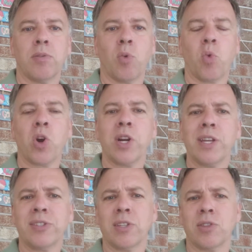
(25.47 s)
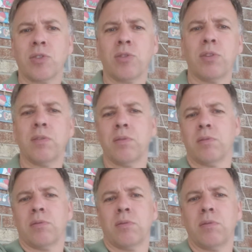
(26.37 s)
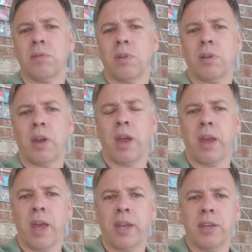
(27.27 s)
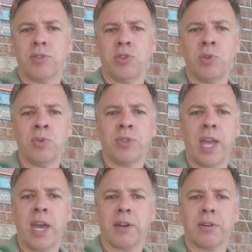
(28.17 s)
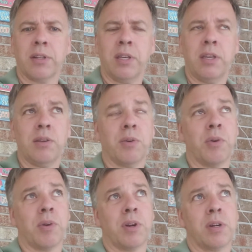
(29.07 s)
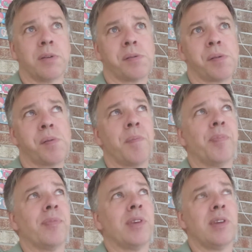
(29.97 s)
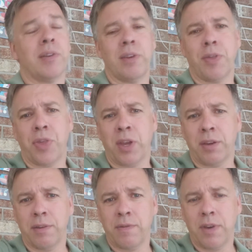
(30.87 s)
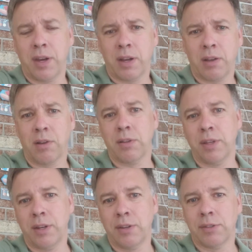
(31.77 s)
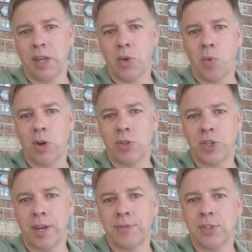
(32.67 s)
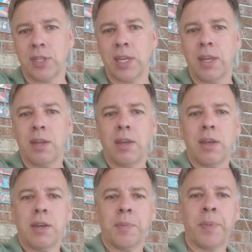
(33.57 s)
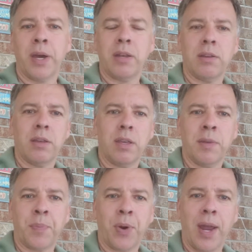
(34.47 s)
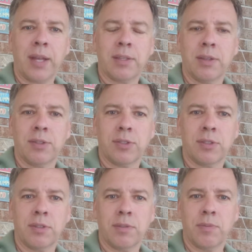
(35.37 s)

the word isn't, I guess, used accurately, or you think of cult leaders like Warren Jeffs, but in practice,